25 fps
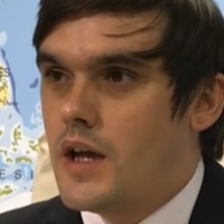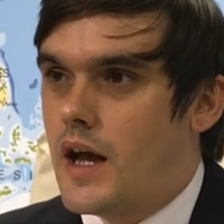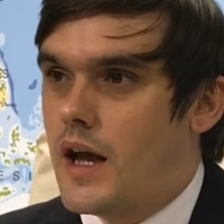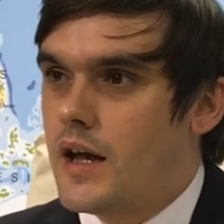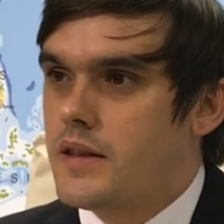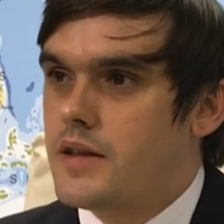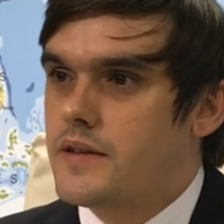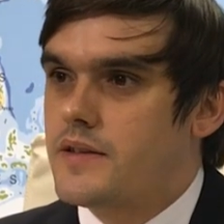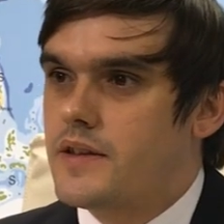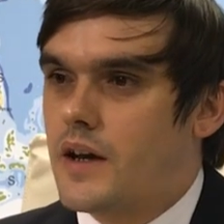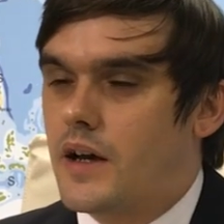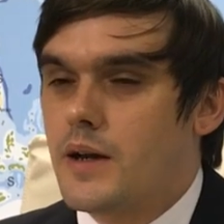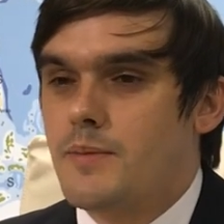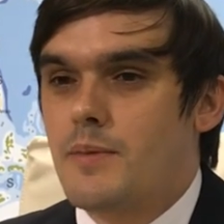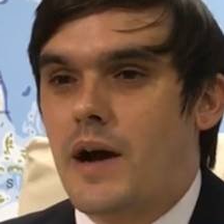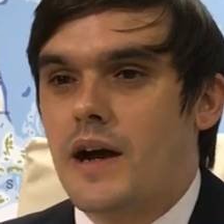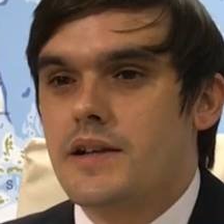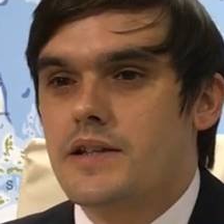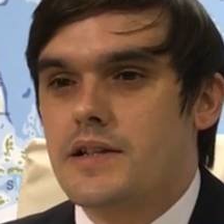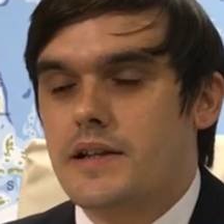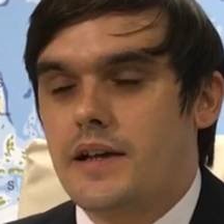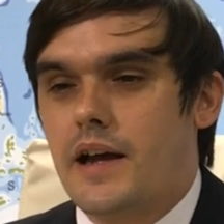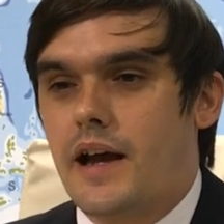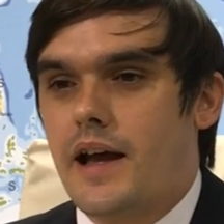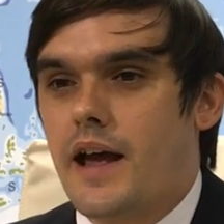At the time,
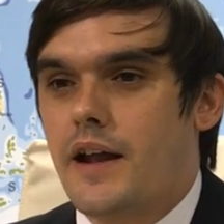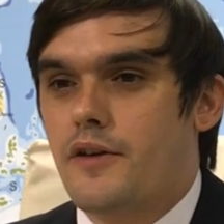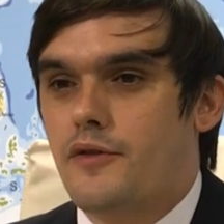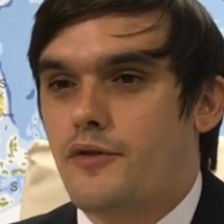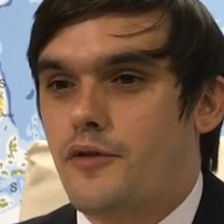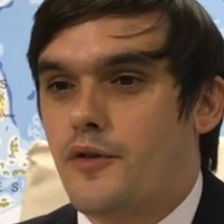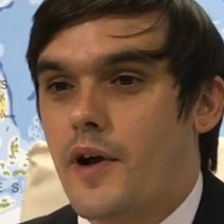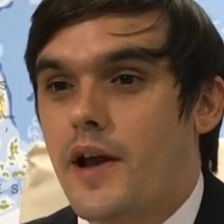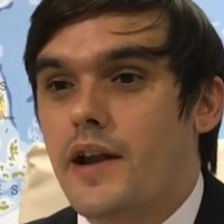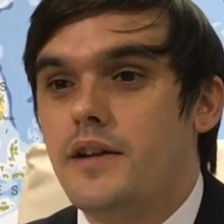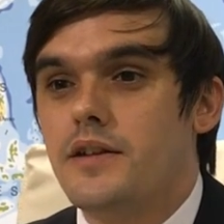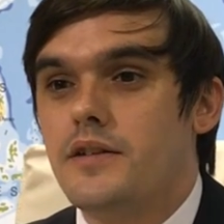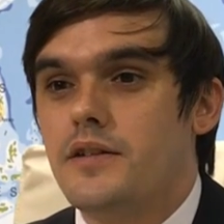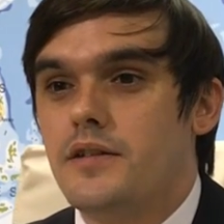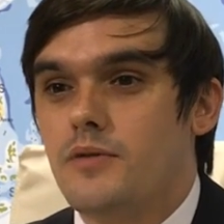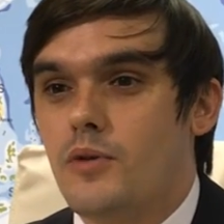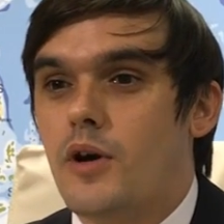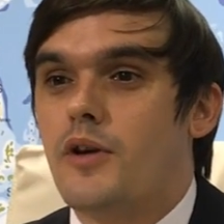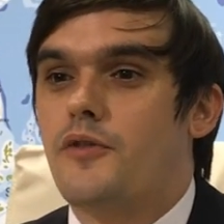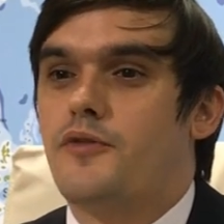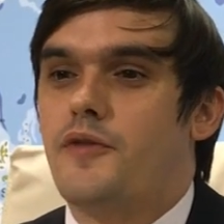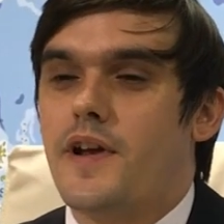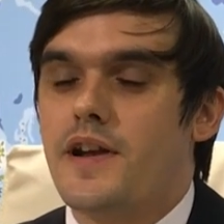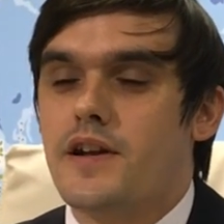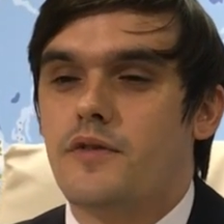actually, I had a friend
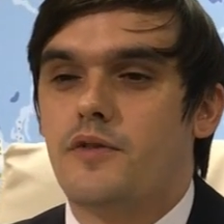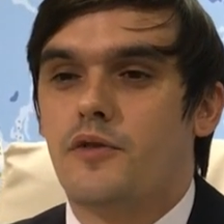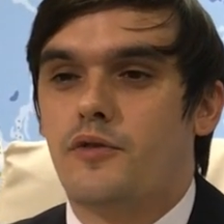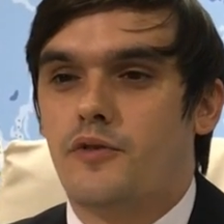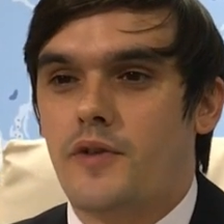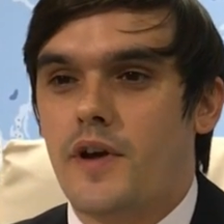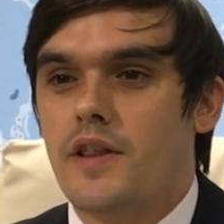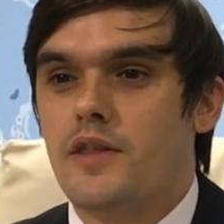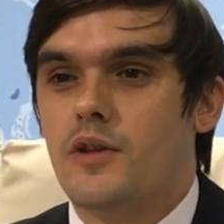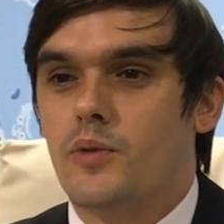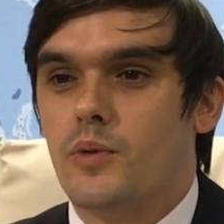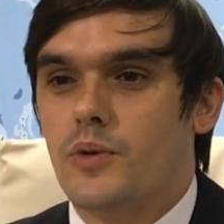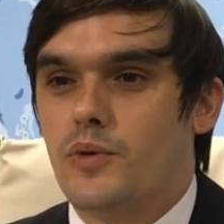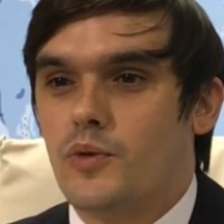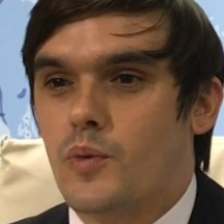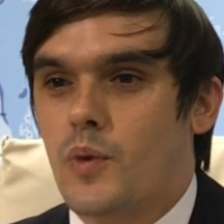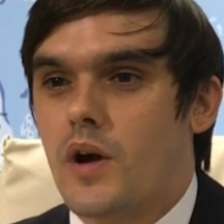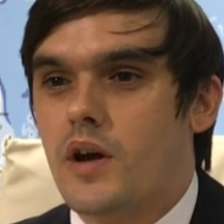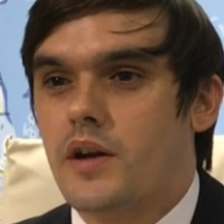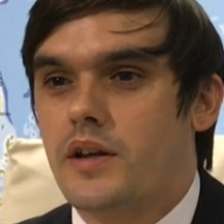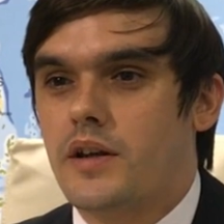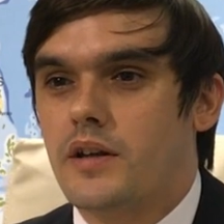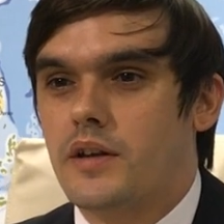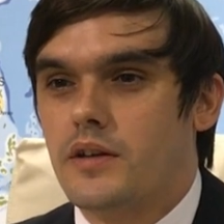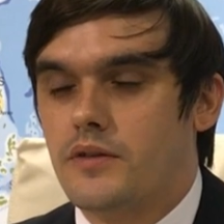of a friend that was
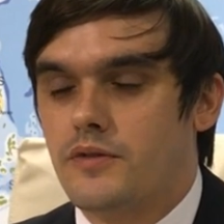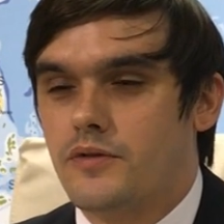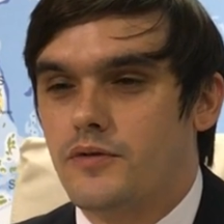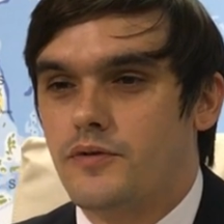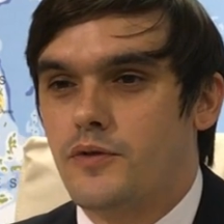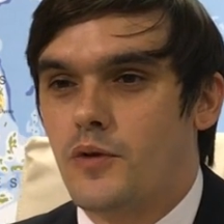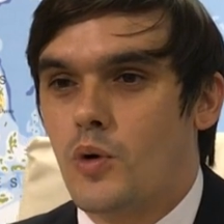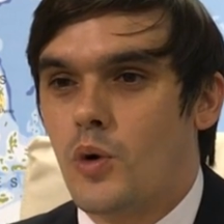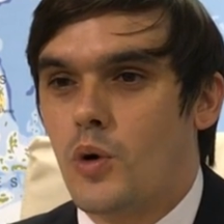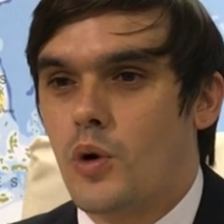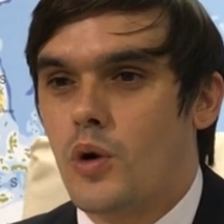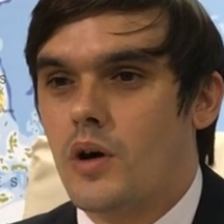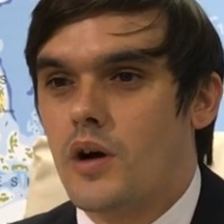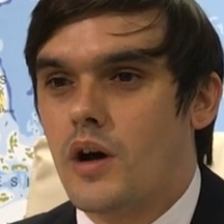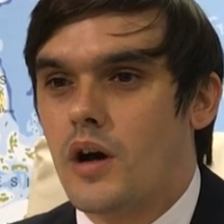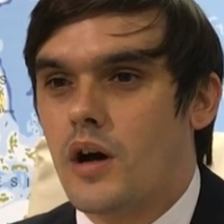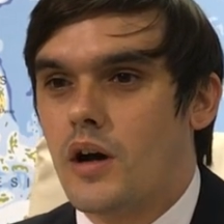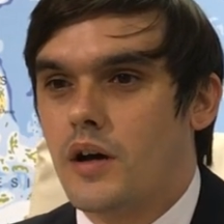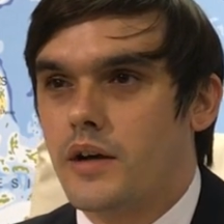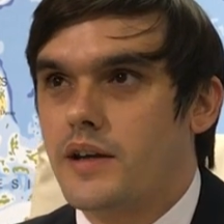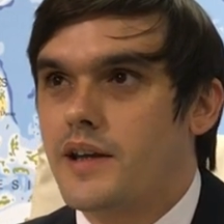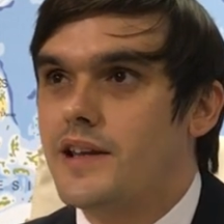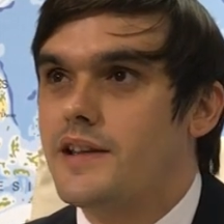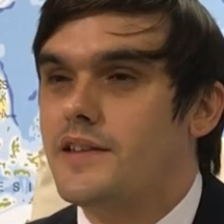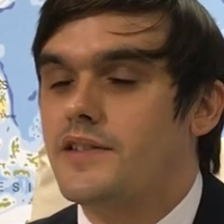working for
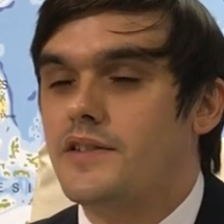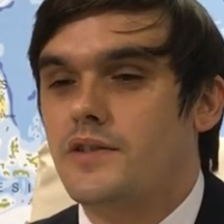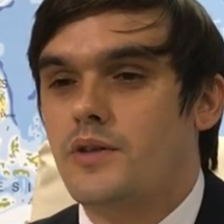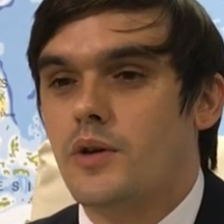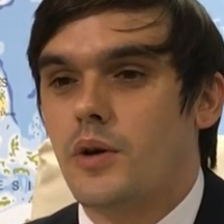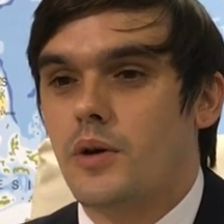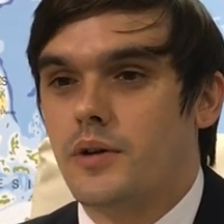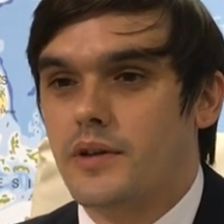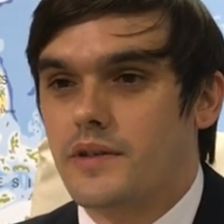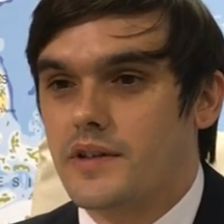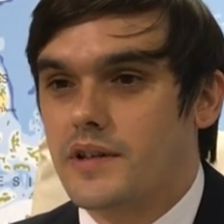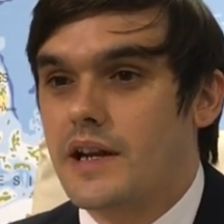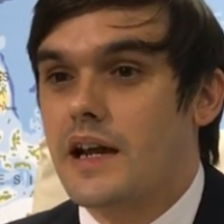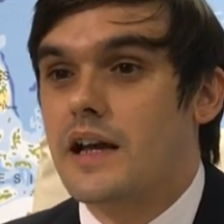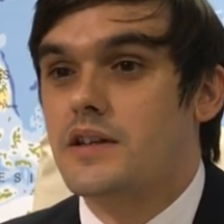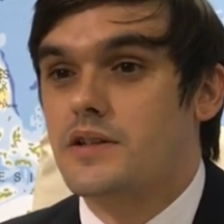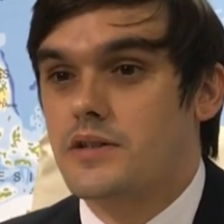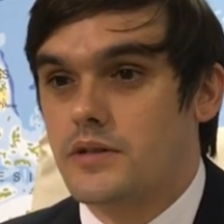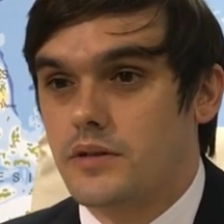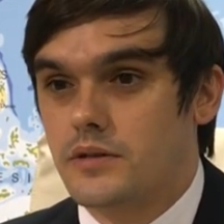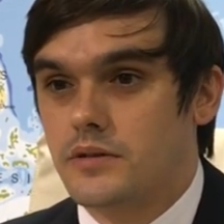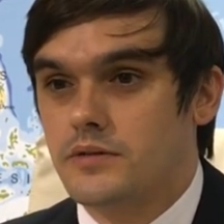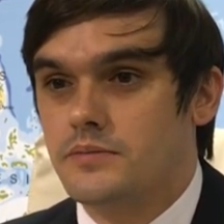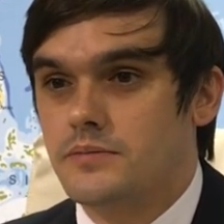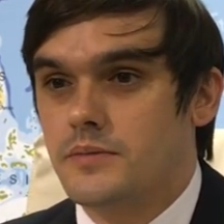Kids Duo
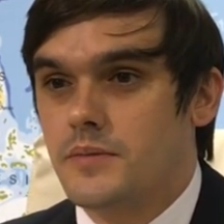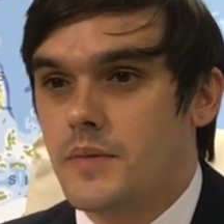International.